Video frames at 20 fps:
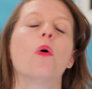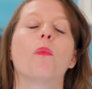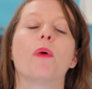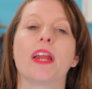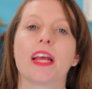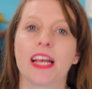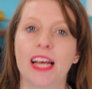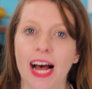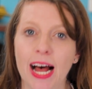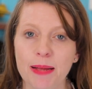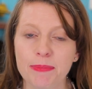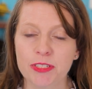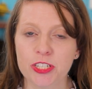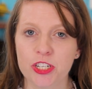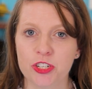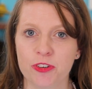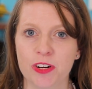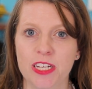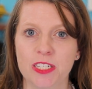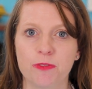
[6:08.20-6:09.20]
When it comes
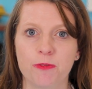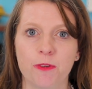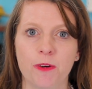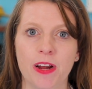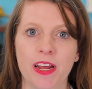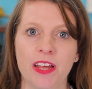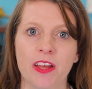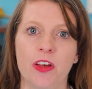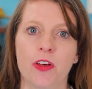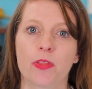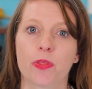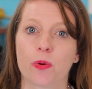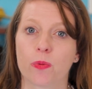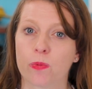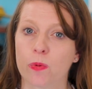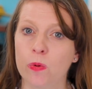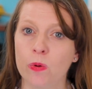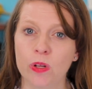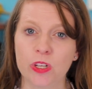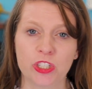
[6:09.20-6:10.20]
to transferring, the
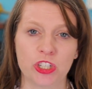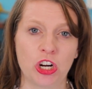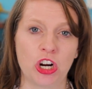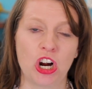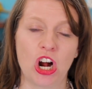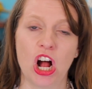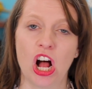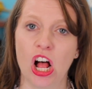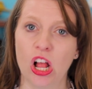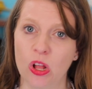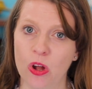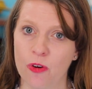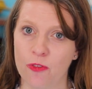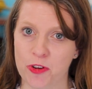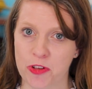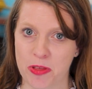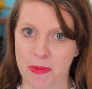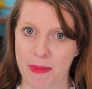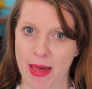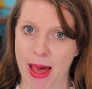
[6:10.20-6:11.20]
rules are all
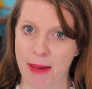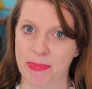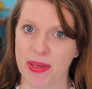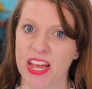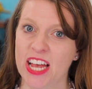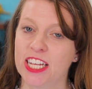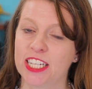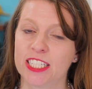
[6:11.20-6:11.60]
over the map.